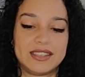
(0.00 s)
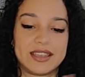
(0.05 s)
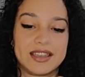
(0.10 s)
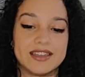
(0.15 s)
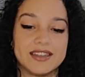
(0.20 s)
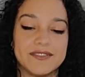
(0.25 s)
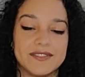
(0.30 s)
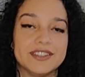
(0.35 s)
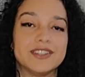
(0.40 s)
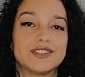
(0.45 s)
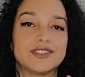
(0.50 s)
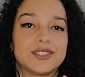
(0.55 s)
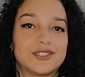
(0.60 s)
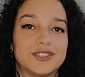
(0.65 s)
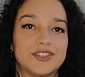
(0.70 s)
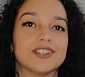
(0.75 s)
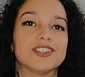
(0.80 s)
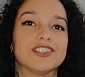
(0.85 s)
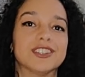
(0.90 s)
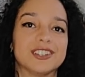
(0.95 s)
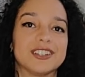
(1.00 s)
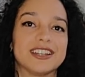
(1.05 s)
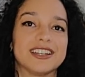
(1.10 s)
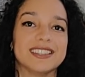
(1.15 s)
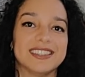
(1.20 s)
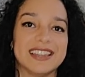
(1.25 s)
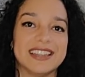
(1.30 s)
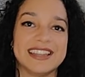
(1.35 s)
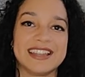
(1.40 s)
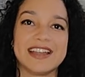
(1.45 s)
is the kind of industrial look I
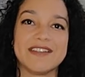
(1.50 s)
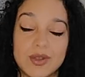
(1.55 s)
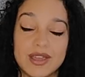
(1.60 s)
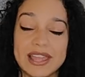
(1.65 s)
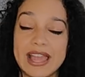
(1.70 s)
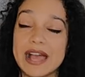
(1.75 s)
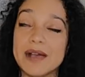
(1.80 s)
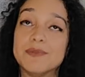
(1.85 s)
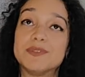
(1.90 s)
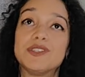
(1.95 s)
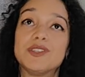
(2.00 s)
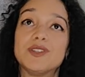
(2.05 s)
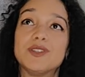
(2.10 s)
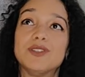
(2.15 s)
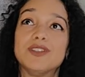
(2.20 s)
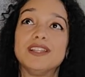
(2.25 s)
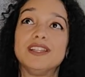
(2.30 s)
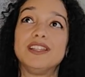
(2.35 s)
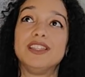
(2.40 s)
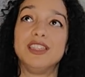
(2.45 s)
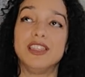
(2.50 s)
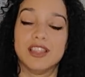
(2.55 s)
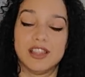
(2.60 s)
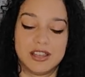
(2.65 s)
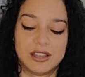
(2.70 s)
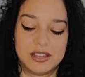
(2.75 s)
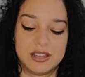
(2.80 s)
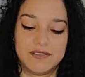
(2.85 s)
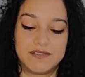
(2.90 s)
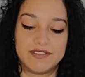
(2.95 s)
like. So I absolutely
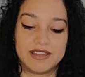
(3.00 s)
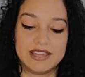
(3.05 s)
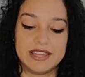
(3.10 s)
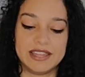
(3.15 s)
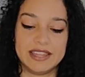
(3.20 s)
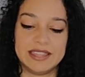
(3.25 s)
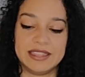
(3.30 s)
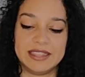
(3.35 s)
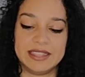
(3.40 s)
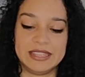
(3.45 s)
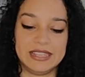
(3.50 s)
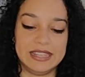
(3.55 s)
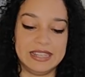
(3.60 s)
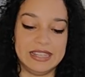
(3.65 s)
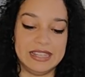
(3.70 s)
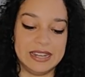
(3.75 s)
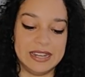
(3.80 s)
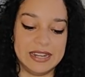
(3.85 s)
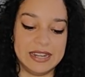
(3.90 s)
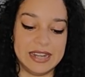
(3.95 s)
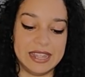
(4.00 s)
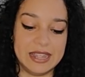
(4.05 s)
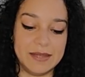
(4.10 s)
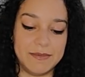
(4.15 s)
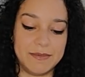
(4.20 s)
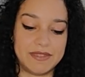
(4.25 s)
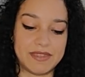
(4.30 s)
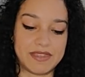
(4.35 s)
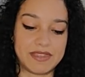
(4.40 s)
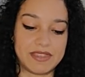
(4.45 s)
love the
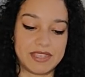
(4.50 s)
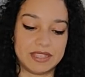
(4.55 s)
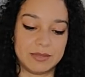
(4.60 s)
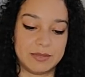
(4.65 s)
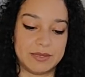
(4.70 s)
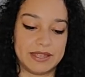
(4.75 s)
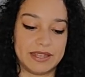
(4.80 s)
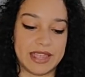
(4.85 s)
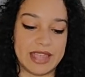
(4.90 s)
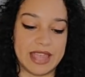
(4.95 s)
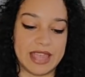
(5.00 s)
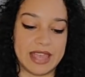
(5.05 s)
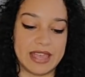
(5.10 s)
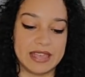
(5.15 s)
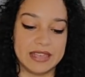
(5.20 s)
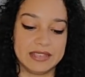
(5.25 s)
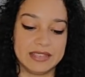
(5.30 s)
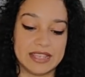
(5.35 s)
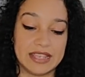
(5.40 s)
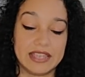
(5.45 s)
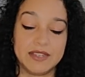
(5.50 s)
nib that this pen has.